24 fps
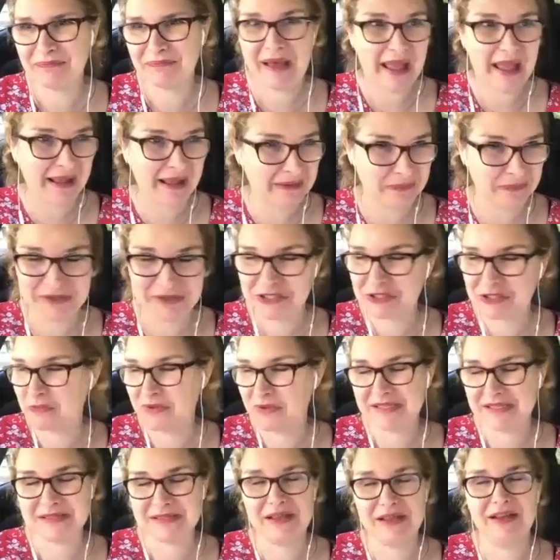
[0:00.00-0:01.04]
which was
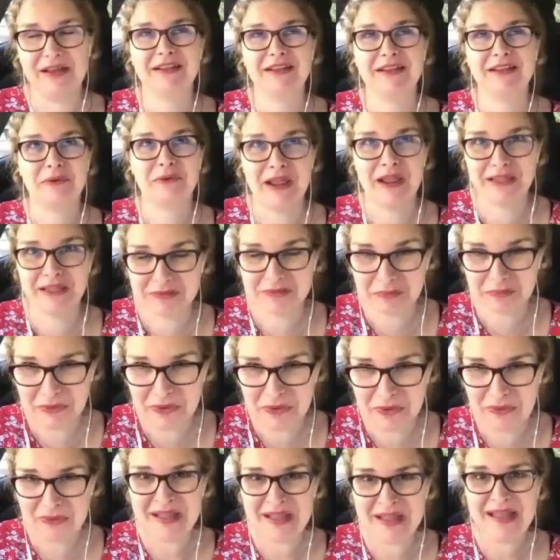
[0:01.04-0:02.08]
incredible.
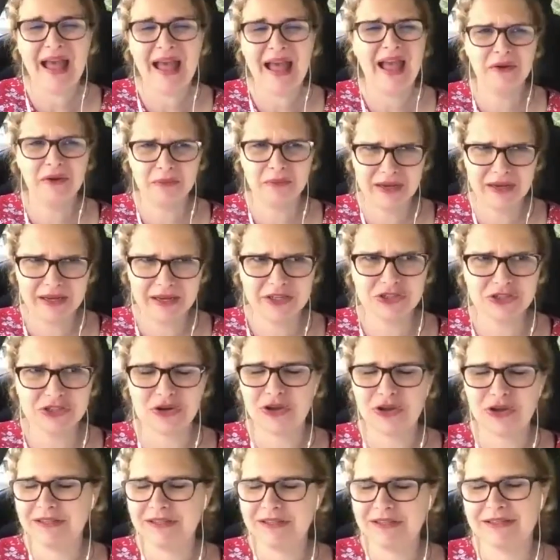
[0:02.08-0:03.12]
I really
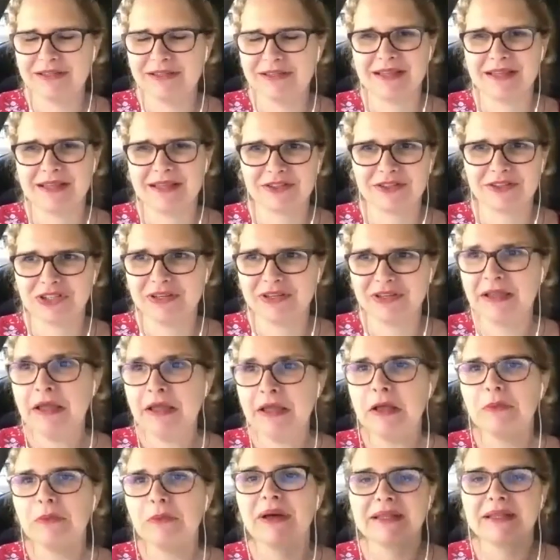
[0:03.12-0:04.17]
enjoyed it, actually.
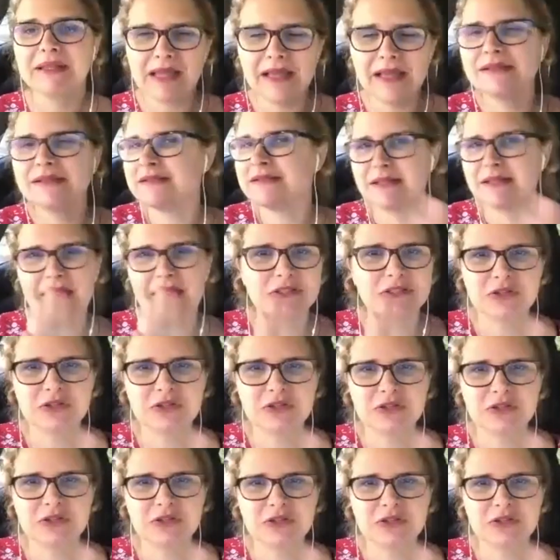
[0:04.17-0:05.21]
But I said to
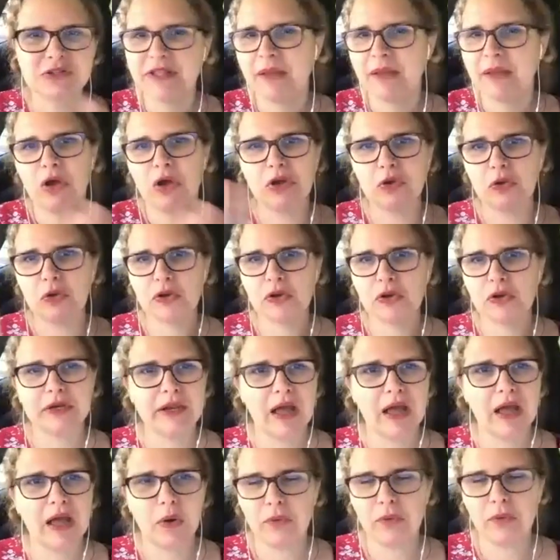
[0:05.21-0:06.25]
them,
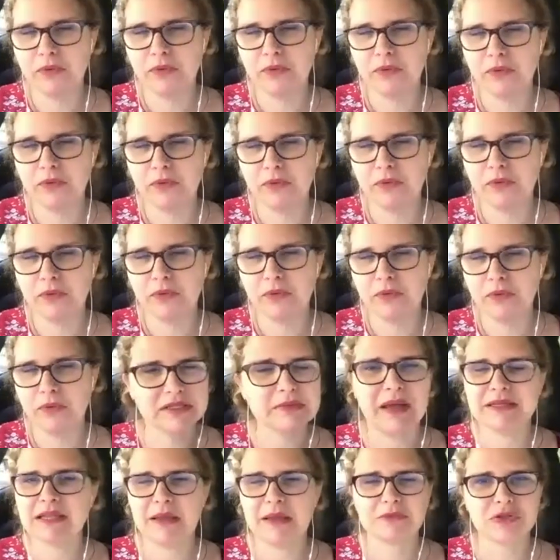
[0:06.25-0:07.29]
look, now
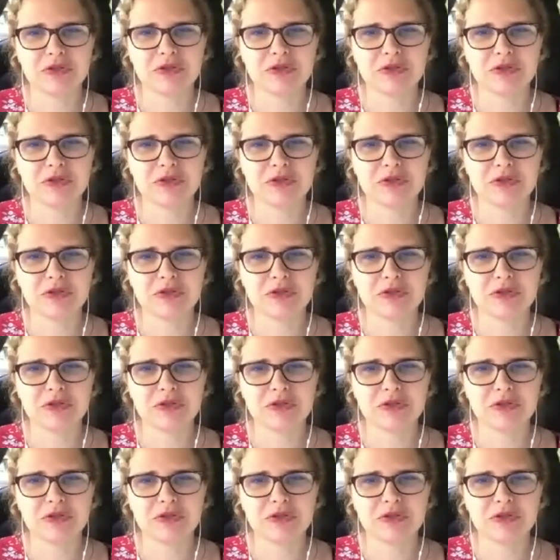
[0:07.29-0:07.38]
it's my